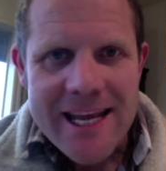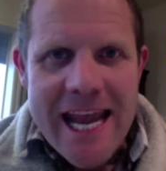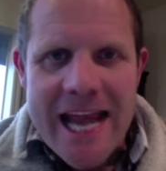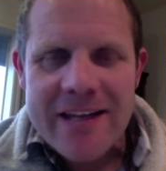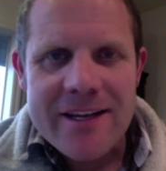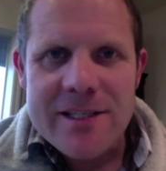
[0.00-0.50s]

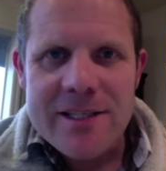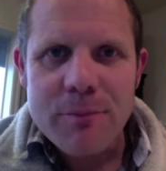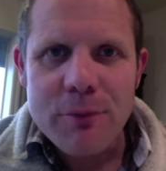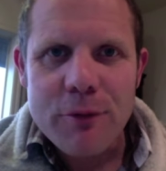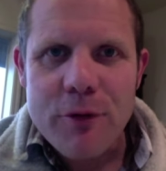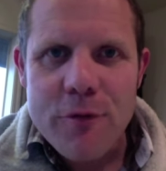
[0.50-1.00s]
It doesn't
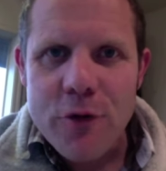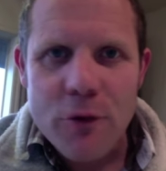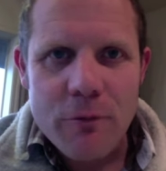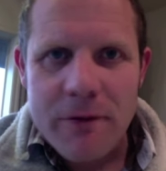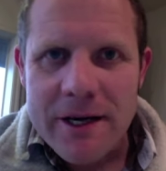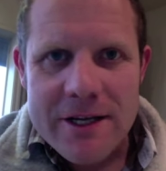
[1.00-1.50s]
prove your
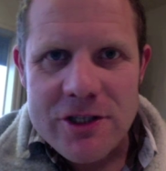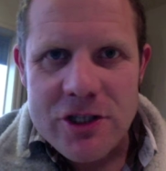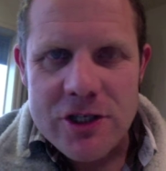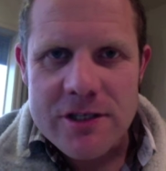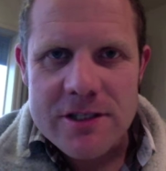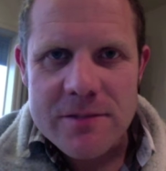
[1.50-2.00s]

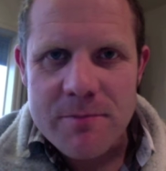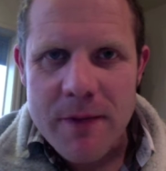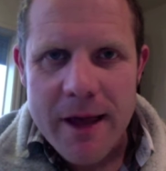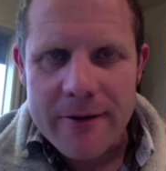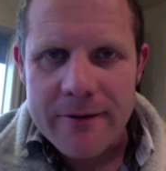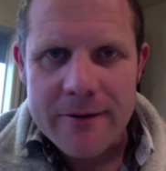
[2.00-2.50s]
religion is
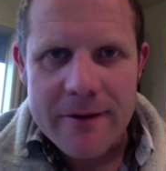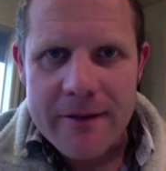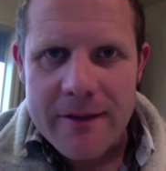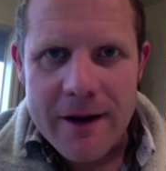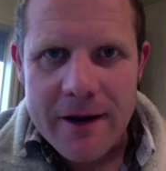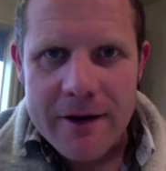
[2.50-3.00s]
better than
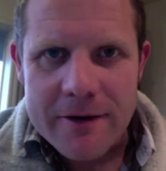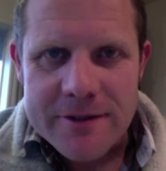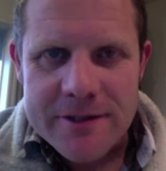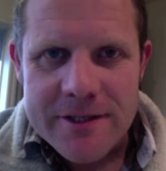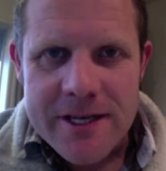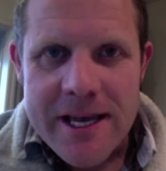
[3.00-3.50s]
theirs.